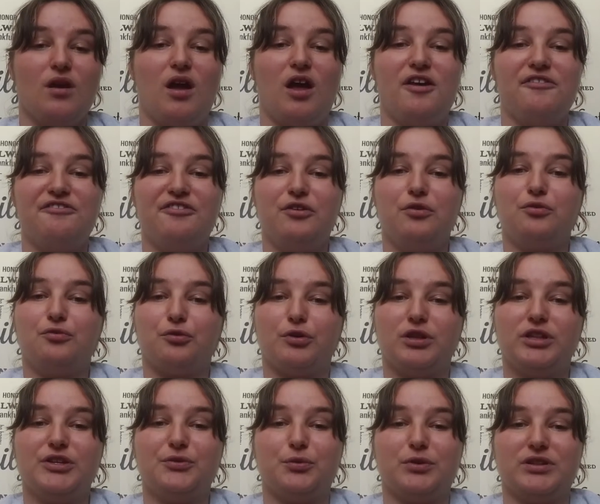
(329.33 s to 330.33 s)
I feel
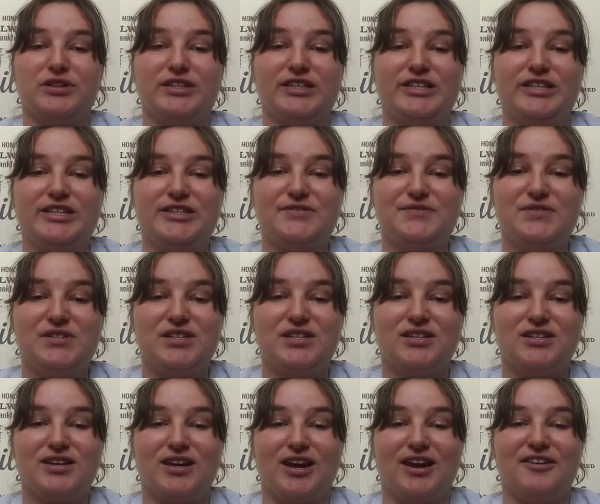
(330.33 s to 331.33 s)
really relieved.
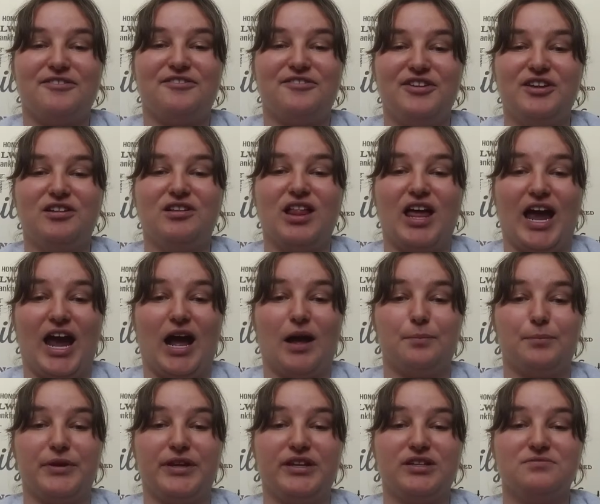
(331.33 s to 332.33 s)
I feel
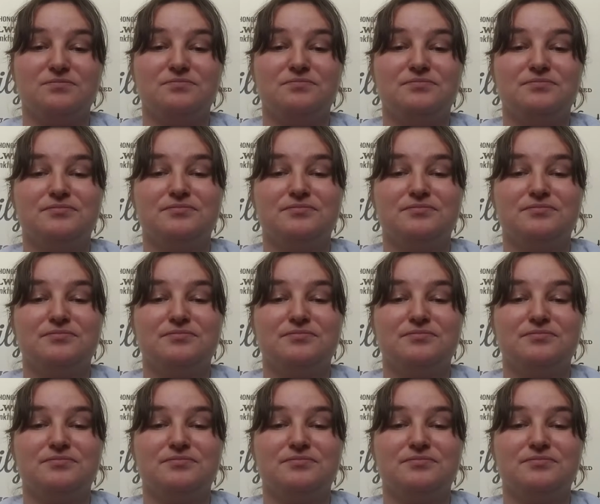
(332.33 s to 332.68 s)
happy